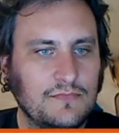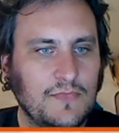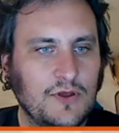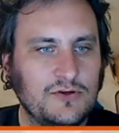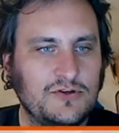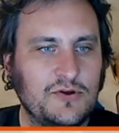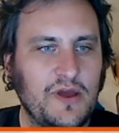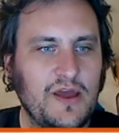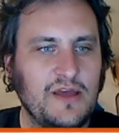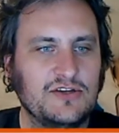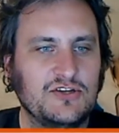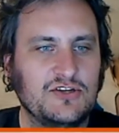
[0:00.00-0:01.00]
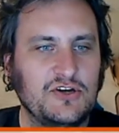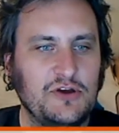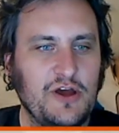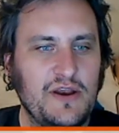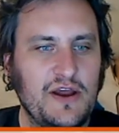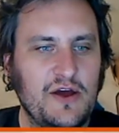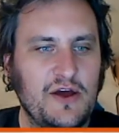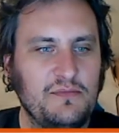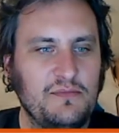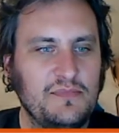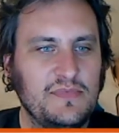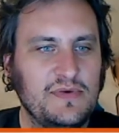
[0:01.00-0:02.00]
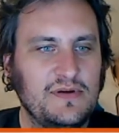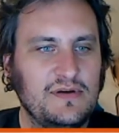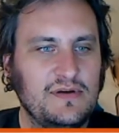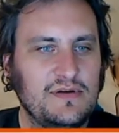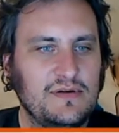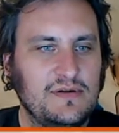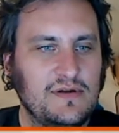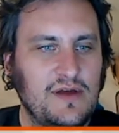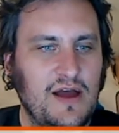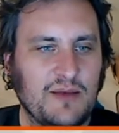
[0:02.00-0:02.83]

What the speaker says: Who's doing Studio and Gnome? I'm